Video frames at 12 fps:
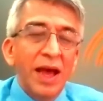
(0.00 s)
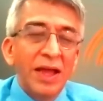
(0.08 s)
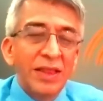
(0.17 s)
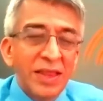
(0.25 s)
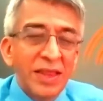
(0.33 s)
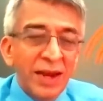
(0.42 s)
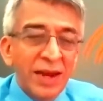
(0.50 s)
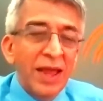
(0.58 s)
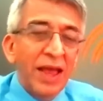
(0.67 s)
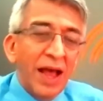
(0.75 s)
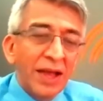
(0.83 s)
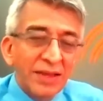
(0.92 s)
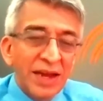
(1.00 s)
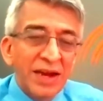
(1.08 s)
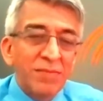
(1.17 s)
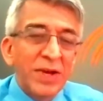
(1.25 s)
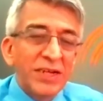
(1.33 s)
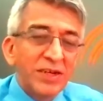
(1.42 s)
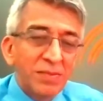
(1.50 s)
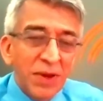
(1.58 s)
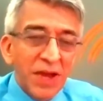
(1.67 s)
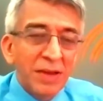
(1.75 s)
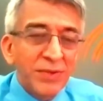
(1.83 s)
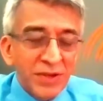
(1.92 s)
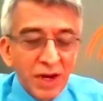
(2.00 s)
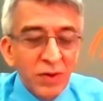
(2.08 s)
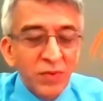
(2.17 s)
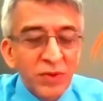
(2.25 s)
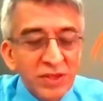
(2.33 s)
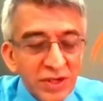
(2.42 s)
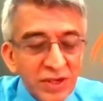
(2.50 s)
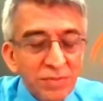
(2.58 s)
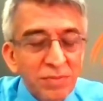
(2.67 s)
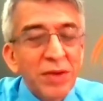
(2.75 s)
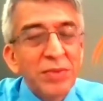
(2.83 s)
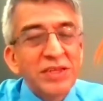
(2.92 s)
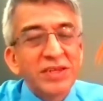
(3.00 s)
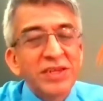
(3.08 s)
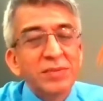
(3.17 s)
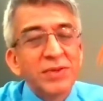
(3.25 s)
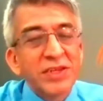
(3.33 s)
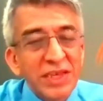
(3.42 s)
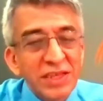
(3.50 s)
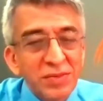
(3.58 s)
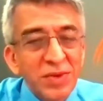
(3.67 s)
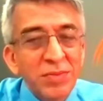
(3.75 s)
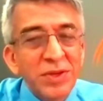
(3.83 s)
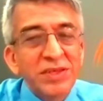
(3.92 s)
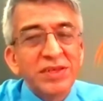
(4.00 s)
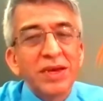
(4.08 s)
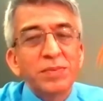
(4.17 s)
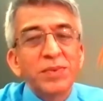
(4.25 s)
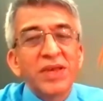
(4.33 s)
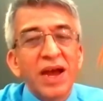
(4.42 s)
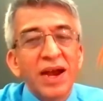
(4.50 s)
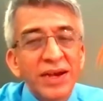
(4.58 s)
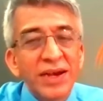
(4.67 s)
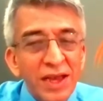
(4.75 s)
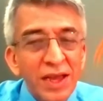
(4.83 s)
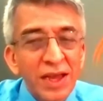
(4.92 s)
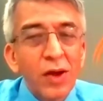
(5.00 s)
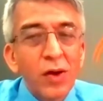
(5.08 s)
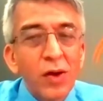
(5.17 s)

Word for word: And then, as I had mentioned, perhaps start with certain baby steps, take the baby steps and